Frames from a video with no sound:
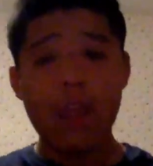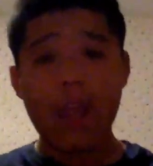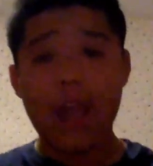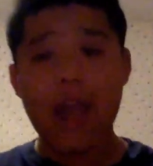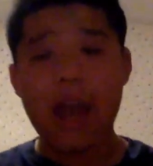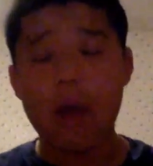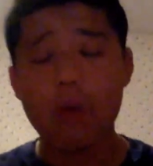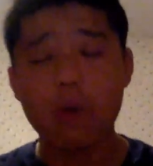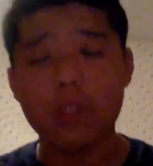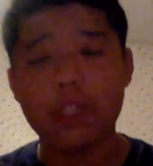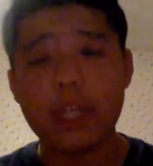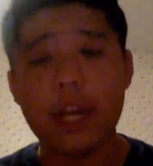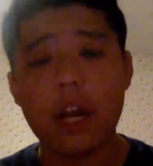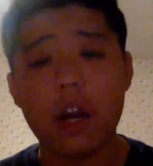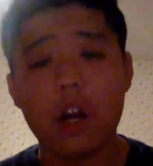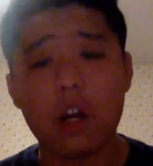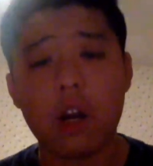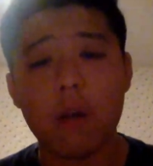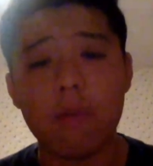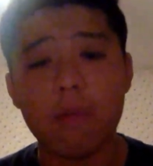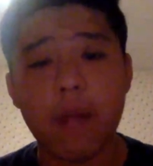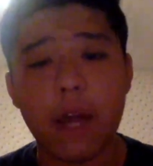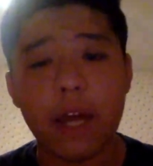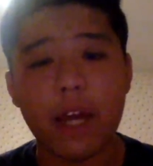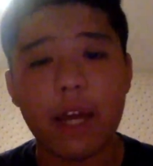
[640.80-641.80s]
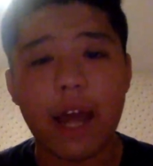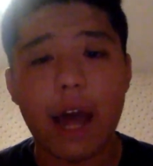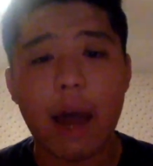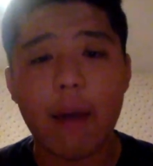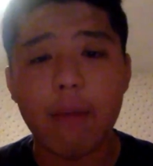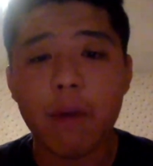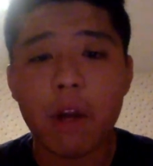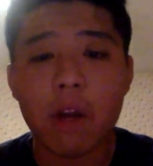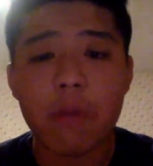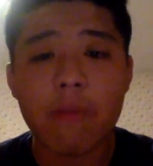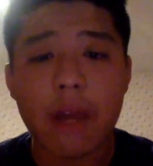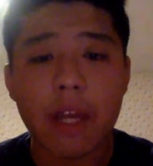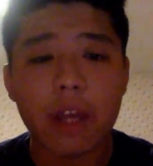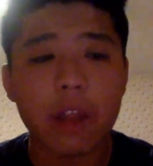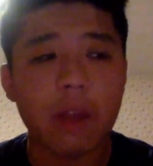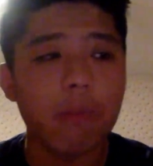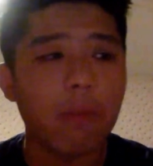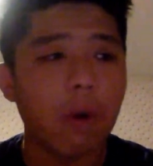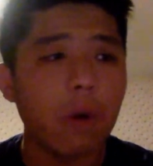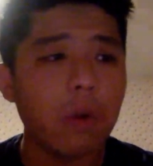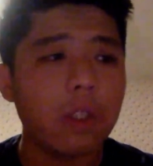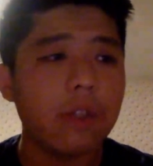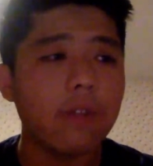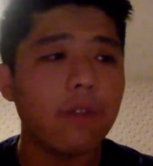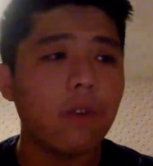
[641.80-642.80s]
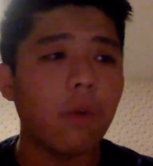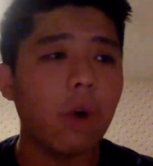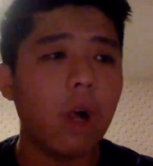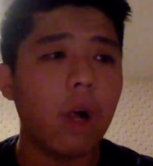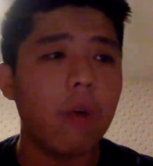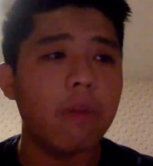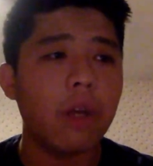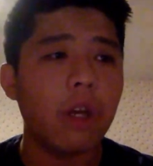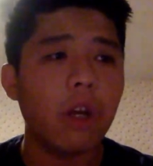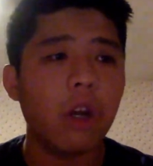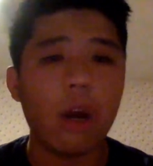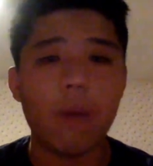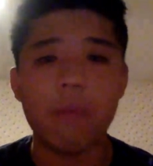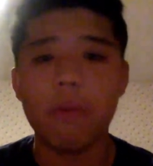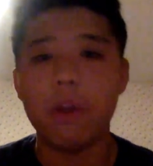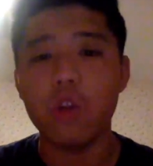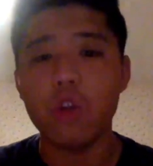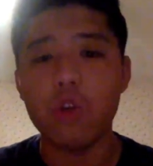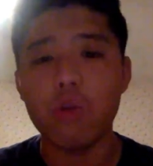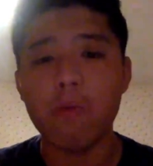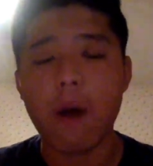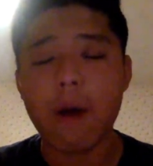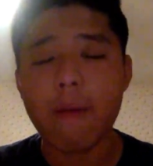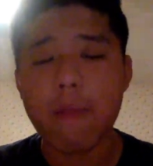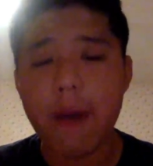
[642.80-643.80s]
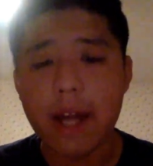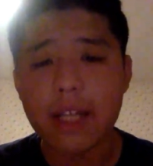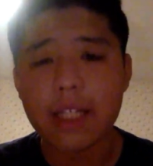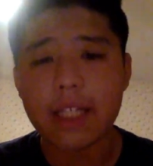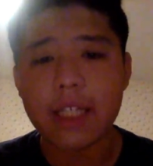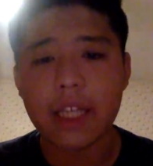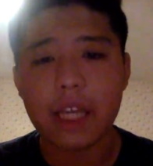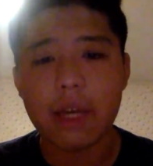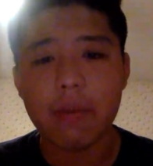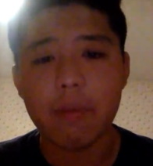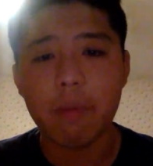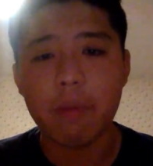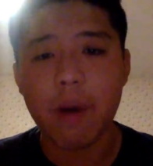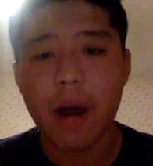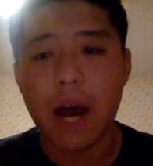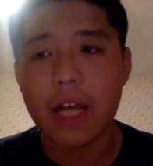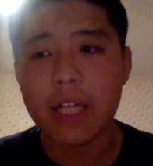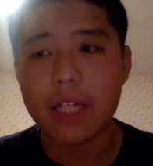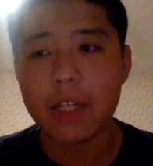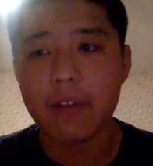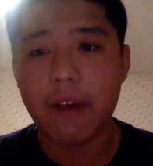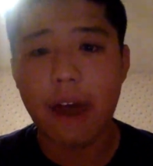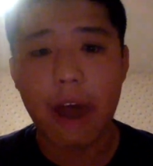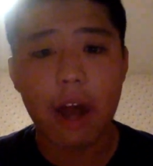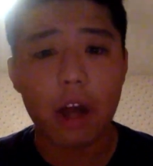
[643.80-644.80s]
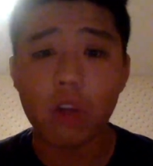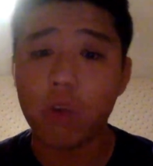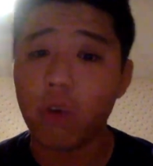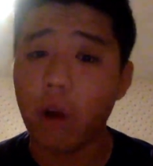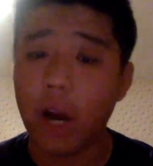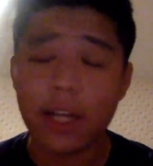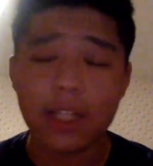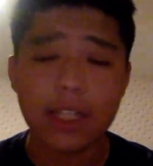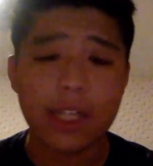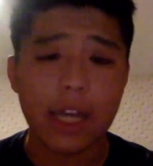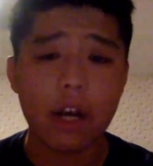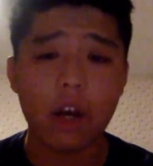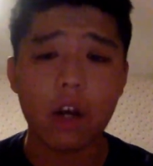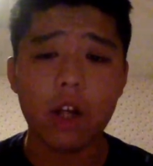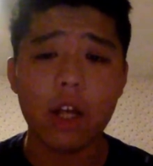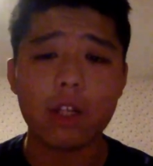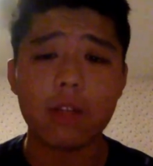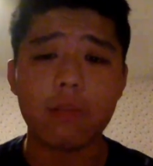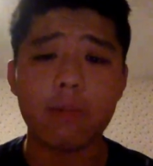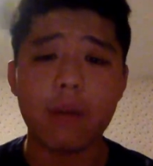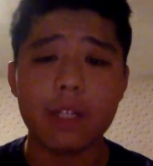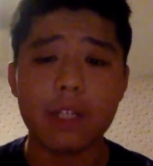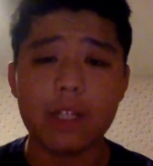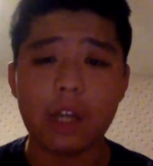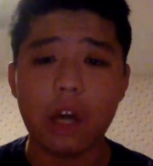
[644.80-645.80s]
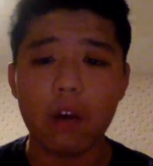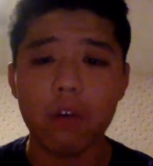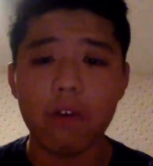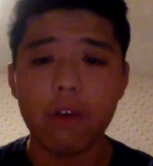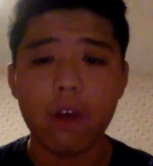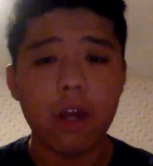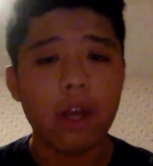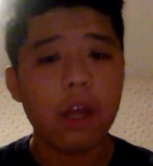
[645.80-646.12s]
I was there and I'm like, I'm going to make the most of it while I'm here. I'm going to do my best to keep a positive attitude. I said all that to myself.